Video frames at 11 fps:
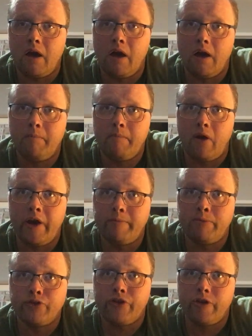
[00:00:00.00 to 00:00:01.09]
I'd
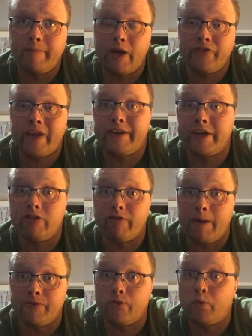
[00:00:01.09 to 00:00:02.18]
put on about 10
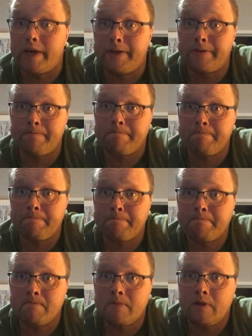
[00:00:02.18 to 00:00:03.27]
kilograms of weight.
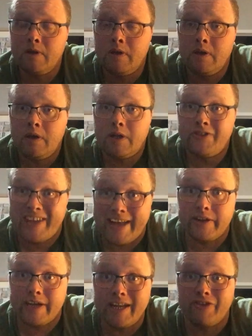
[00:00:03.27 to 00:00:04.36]

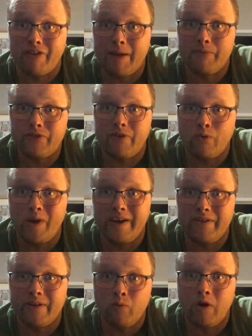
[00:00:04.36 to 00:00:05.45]
10 kilograms of
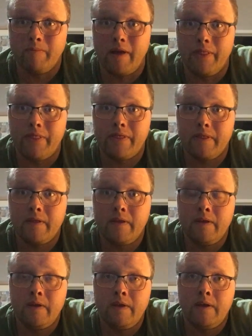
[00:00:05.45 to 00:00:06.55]
weight in 1 month.
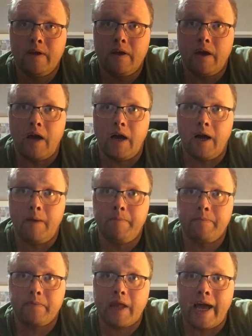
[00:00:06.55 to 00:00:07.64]

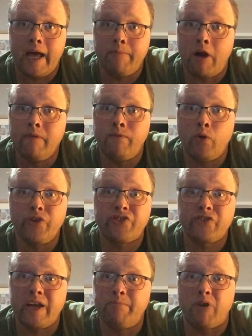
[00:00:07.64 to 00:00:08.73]
And my
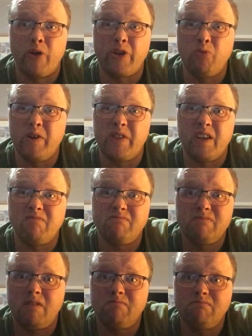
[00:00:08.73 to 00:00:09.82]
voice had broken within
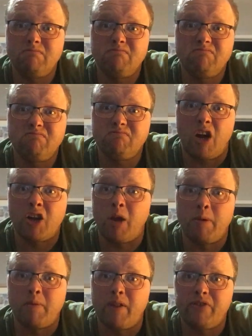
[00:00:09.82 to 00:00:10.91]
a
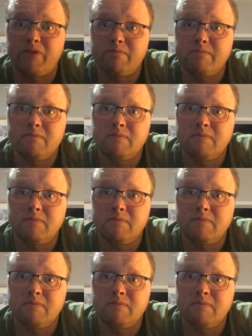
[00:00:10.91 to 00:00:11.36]
couple of months.